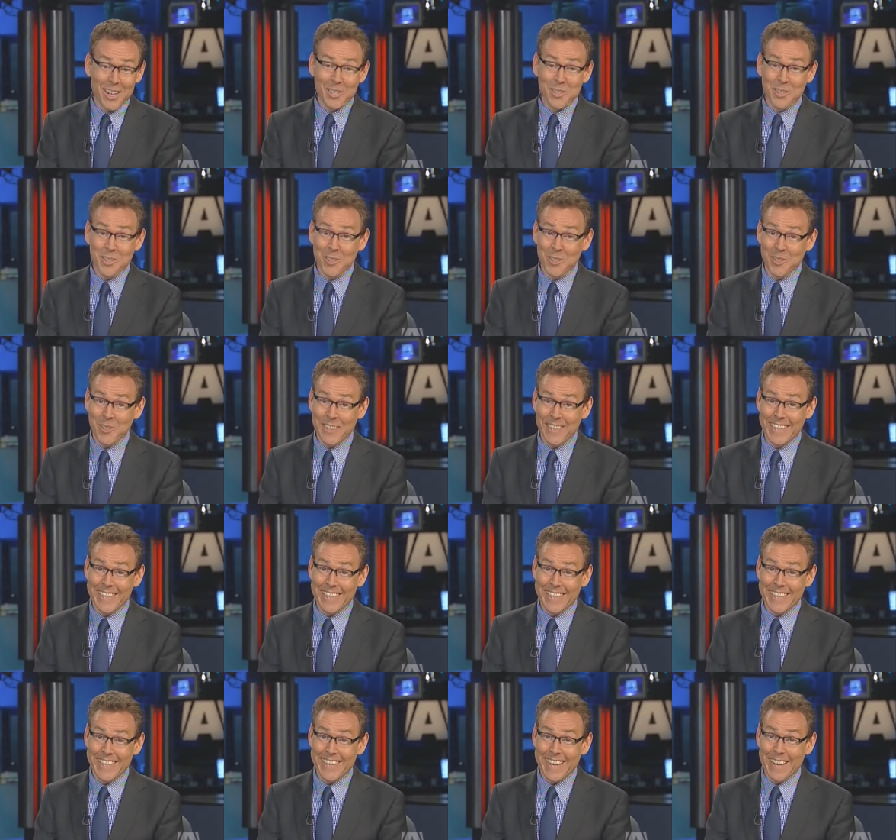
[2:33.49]
she certainly
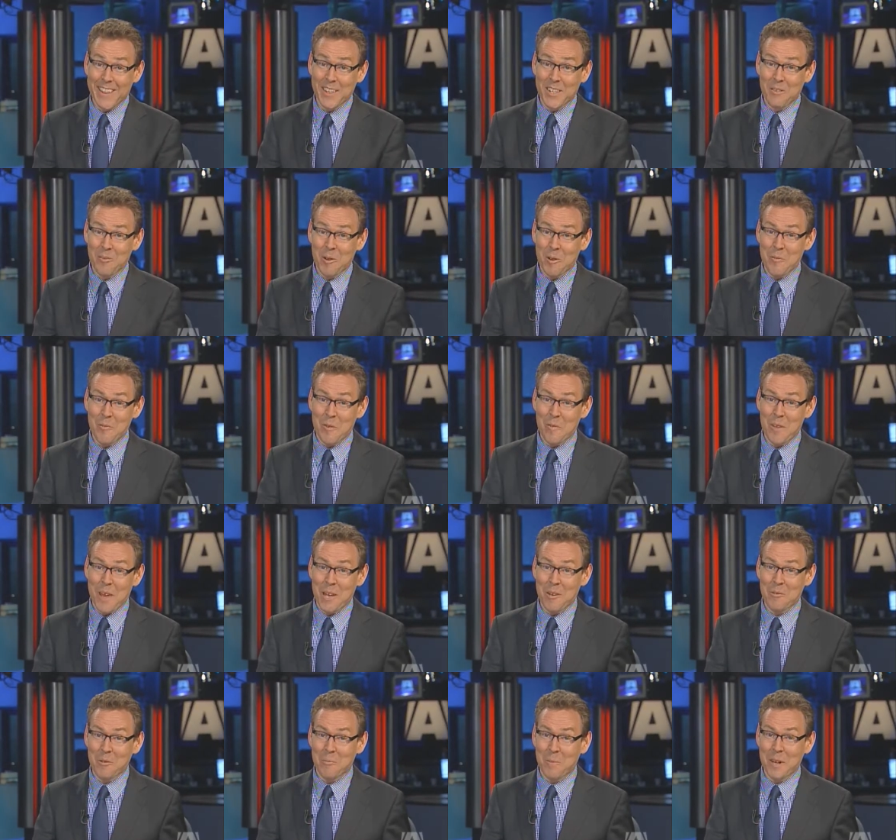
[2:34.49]
did, and the 25th
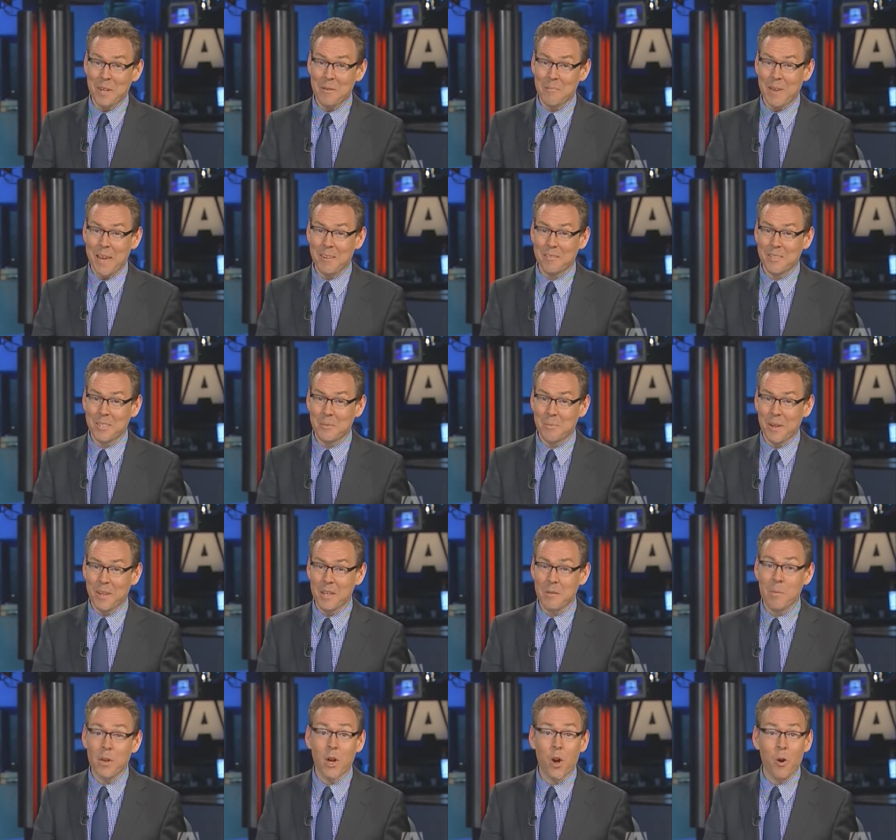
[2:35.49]
annual Putnam County
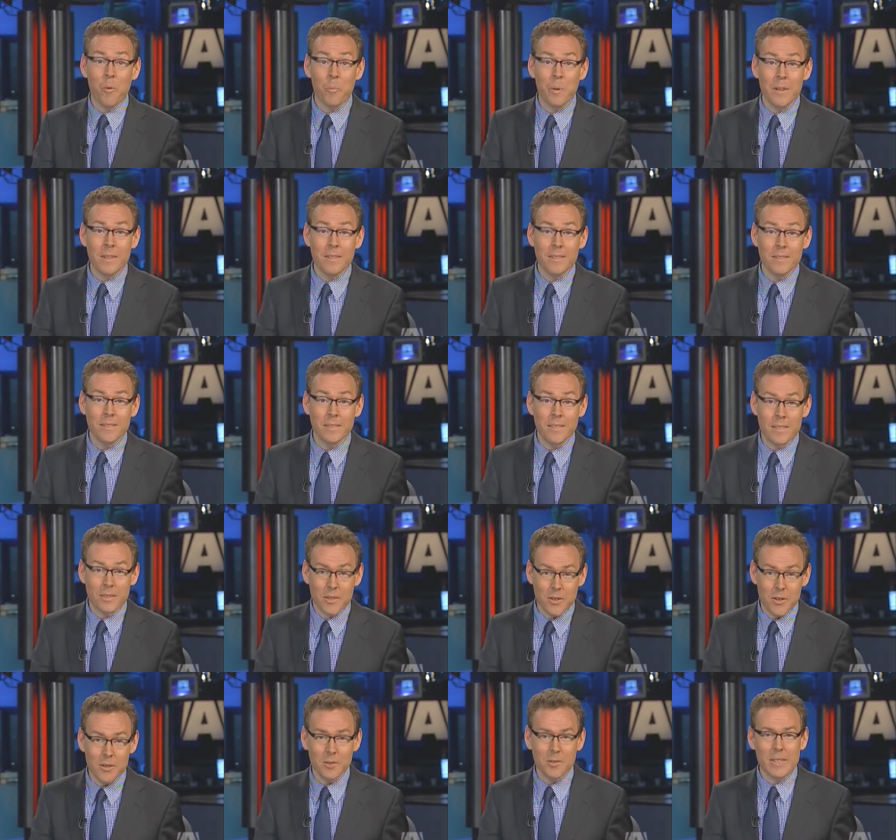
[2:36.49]
Spelling Bee opens
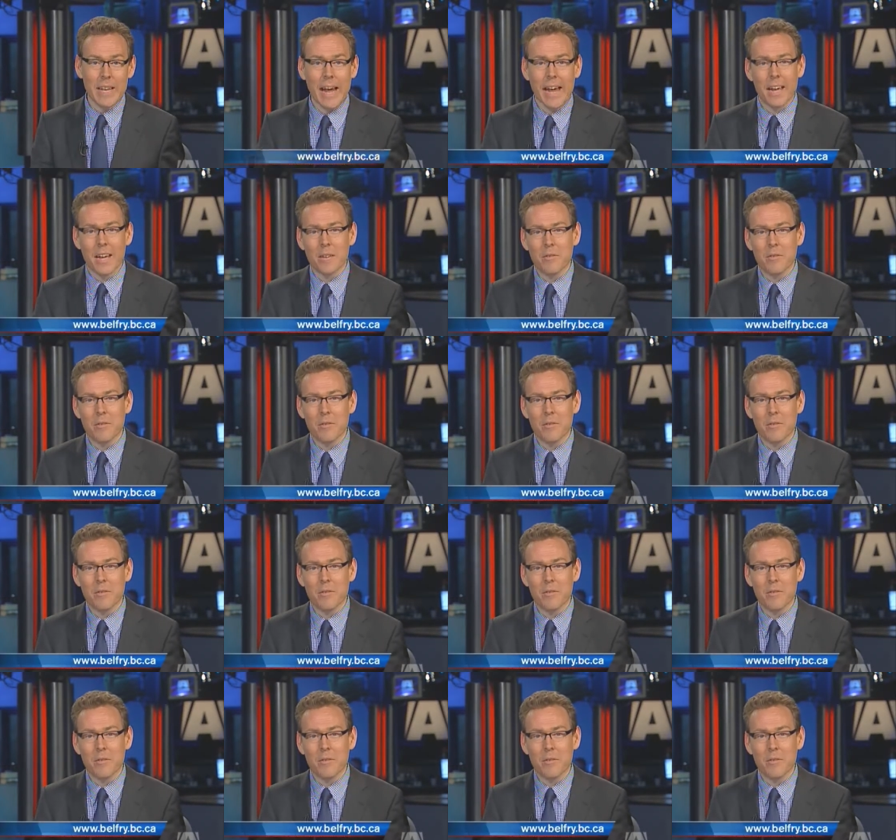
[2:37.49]
this Thursday